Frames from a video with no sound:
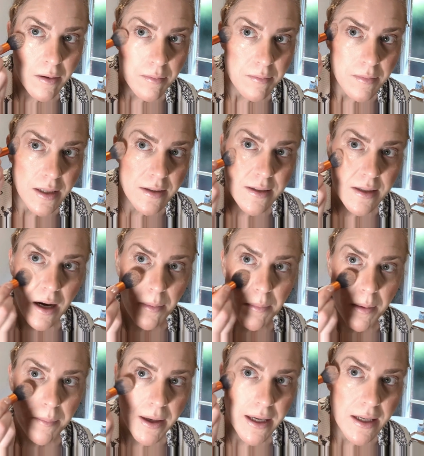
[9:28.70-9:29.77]
mix it up
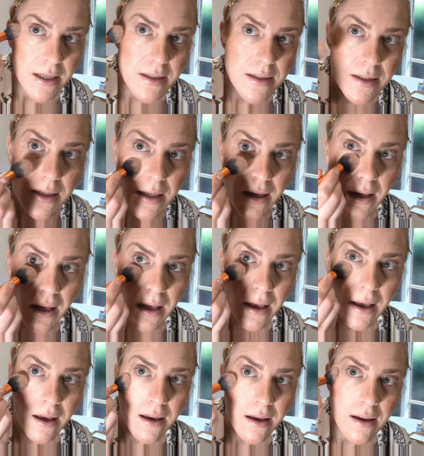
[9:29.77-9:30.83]
a bit,
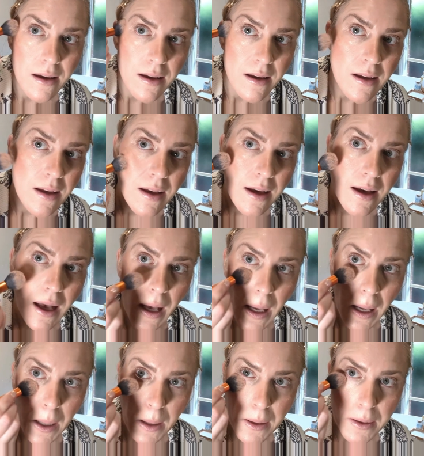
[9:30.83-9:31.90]

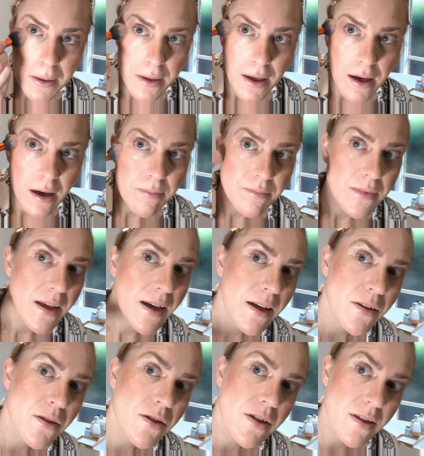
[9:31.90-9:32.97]
and yeah,
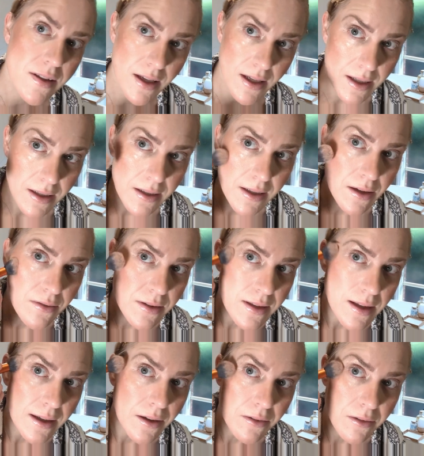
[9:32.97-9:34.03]
you just see it gives
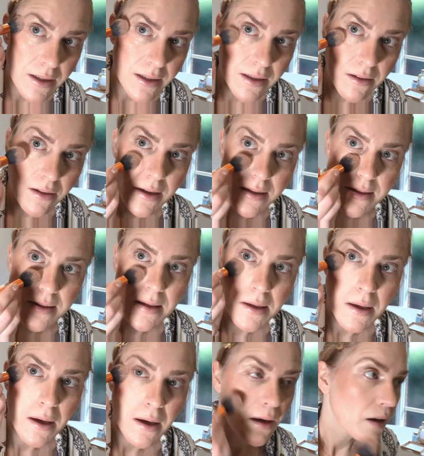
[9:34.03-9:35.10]
like a really nice
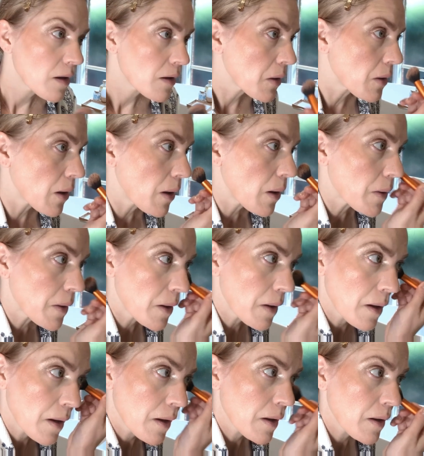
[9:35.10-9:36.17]
glow
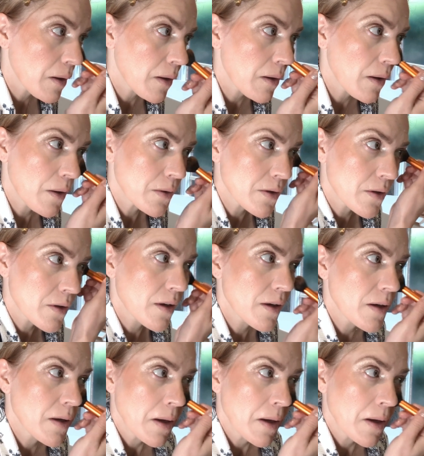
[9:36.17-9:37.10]
to the